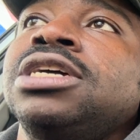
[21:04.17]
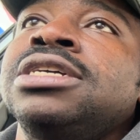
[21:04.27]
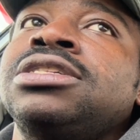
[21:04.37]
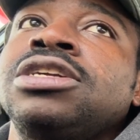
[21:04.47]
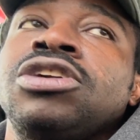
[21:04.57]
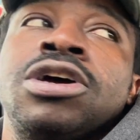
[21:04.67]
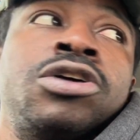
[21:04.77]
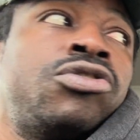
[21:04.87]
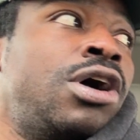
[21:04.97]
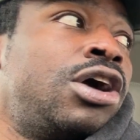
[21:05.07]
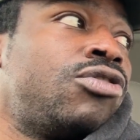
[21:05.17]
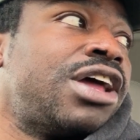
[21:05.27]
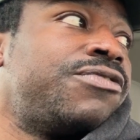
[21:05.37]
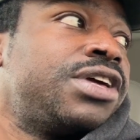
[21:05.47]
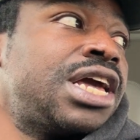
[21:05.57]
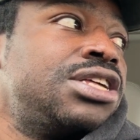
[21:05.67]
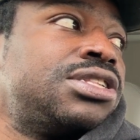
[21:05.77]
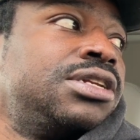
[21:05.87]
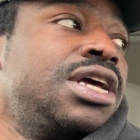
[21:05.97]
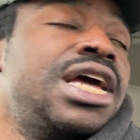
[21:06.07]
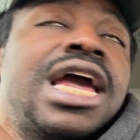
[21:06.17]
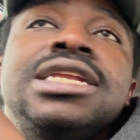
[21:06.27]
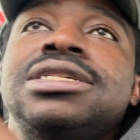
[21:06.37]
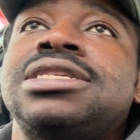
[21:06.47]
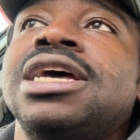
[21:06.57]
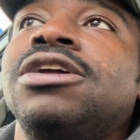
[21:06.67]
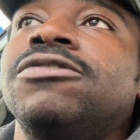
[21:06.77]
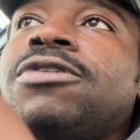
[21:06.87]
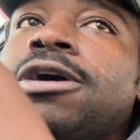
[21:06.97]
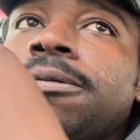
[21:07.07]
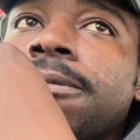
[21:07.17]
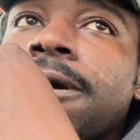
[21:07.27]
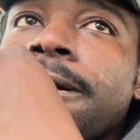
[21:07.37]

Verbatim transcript: instant uh, uh, gratification, and instead of um,